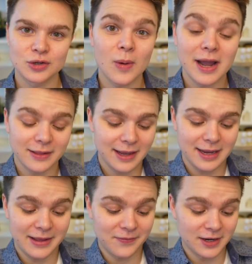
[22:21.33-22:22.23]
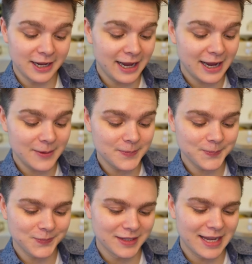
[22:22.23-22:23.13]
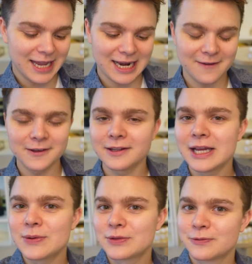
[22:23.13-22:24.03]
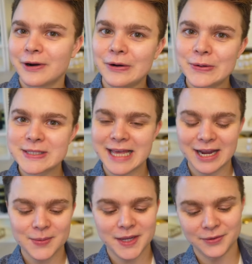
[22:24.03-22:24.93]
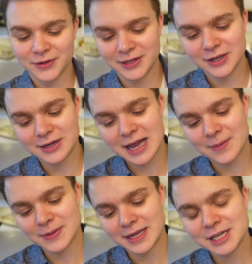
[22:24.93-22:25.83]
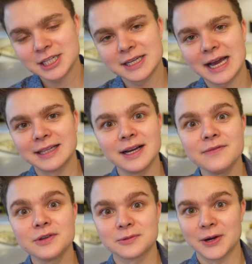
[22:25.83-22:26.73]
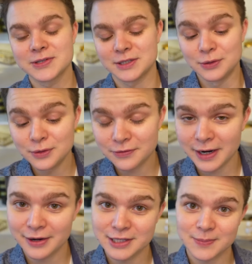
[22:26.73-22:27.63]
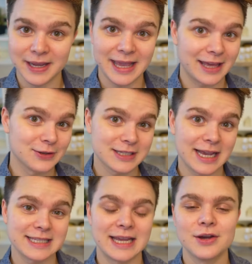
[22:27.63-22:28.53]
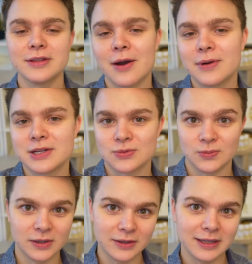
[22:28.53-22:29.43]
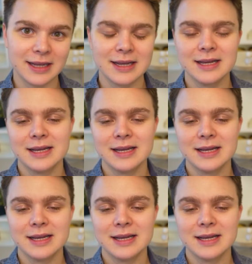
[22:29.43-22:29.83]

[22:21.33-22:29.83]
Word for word: twilight in the name. And I feel like with rose, that could be a really good combination. I love the Rose and Oud fragrance by Candle Science. I know that one is really,